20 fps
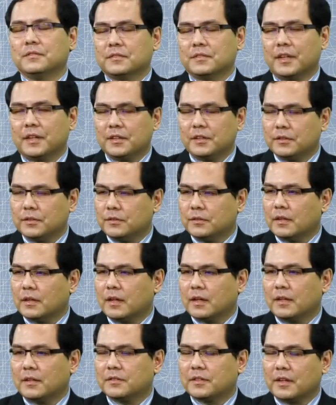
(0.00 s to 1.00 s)
Thank you,
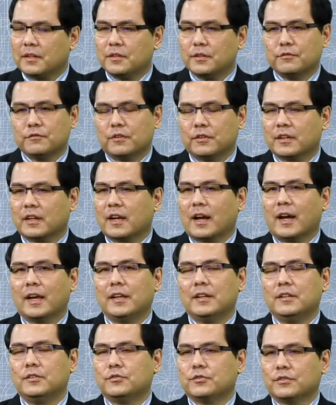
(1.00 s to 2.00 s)
Daniel, for the
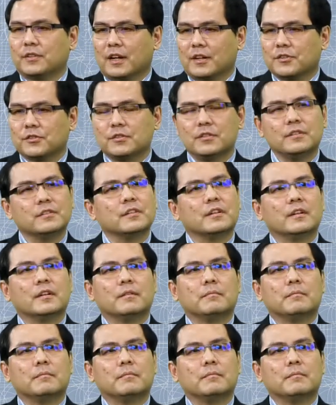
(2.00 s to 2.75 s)
kind introduction.